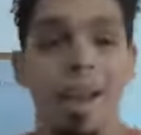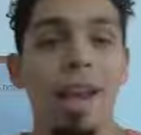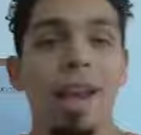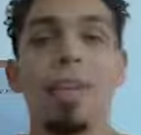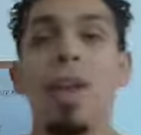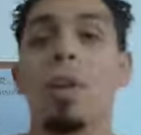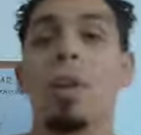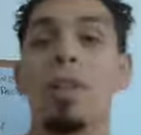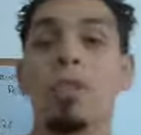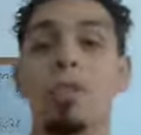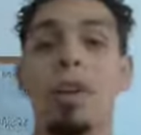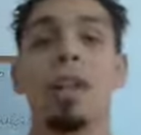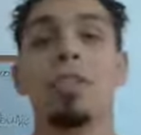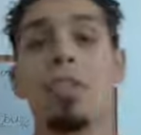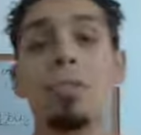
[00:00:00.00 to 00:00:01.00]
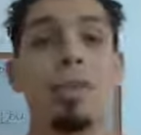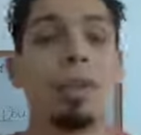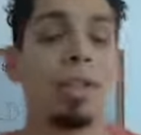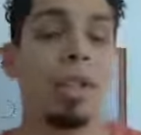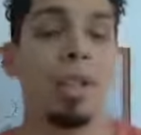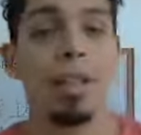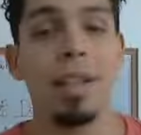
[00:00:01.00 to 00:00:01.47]
And that way you're not just
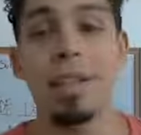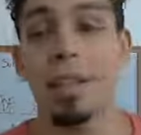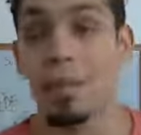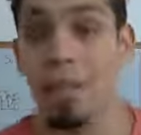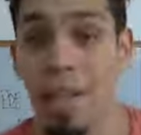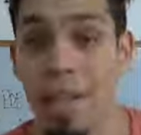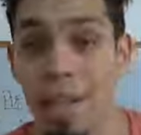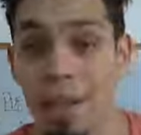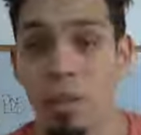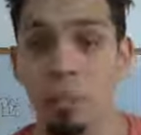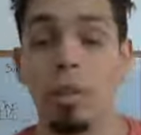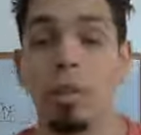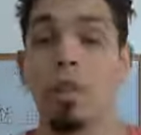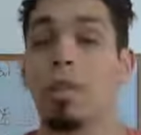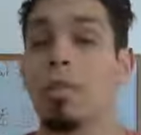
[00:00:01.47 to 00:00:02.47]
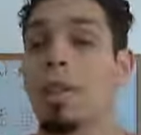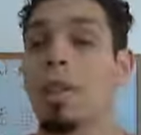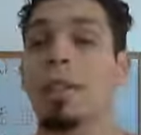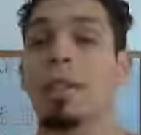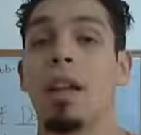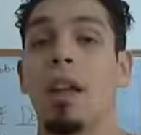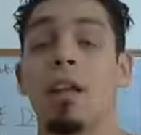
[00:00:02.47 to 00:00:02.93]
building a list of leads, you're building a
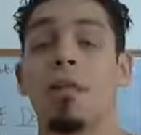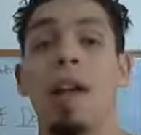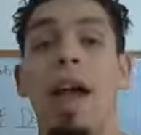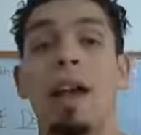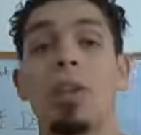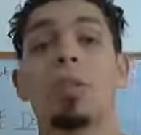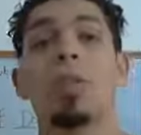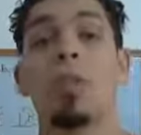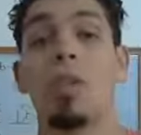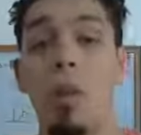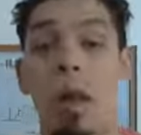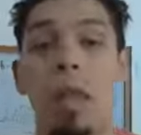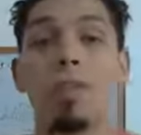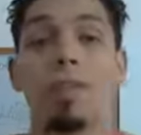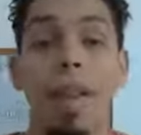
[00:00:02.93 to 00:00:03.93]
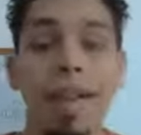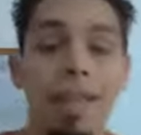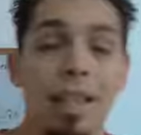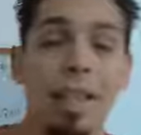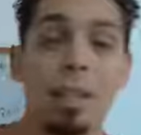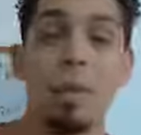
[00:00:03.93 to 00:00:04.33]
list of actual qualified leads,